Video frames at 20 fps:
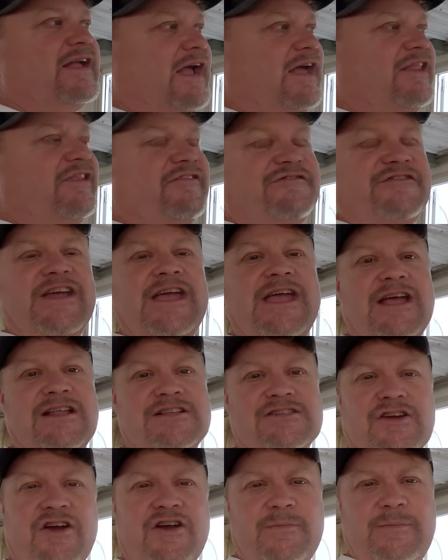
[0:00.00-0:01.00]
And the
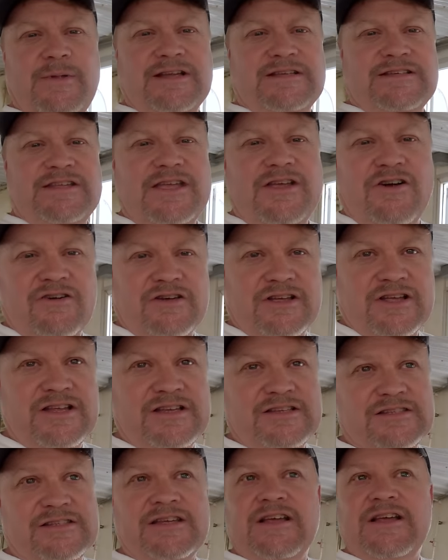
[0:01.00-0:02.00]
fans aren't a big deal
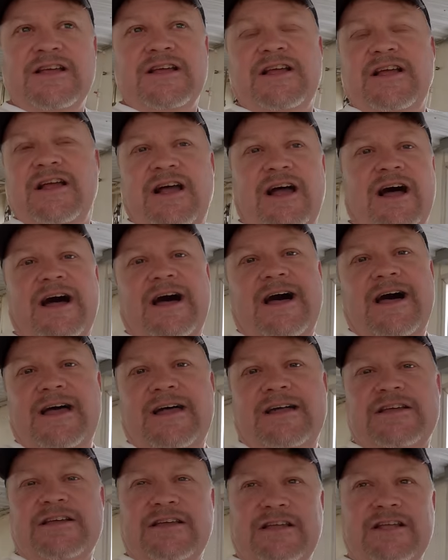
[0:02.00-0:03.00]
because uh,